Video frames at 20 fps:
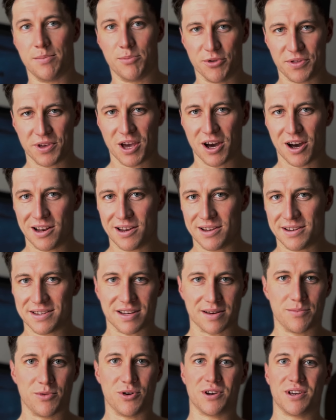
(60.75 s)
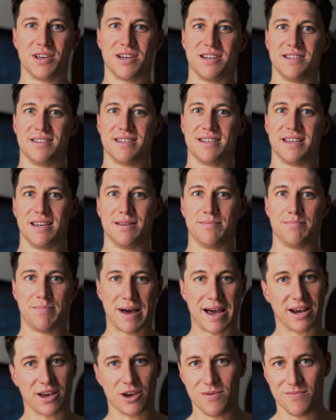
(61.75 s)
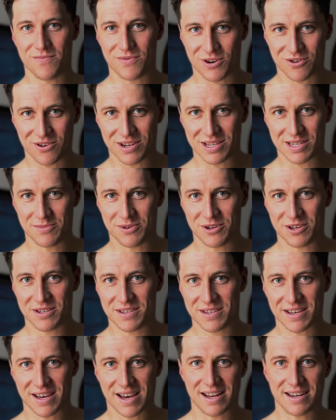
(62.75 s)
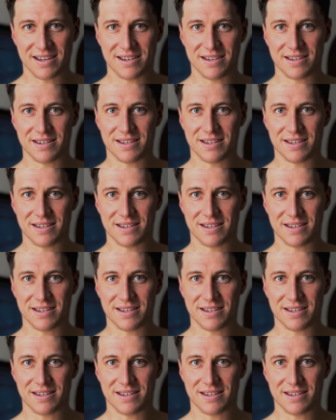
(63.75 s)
on the island, I'm on Guernsey, back home for Christmas, and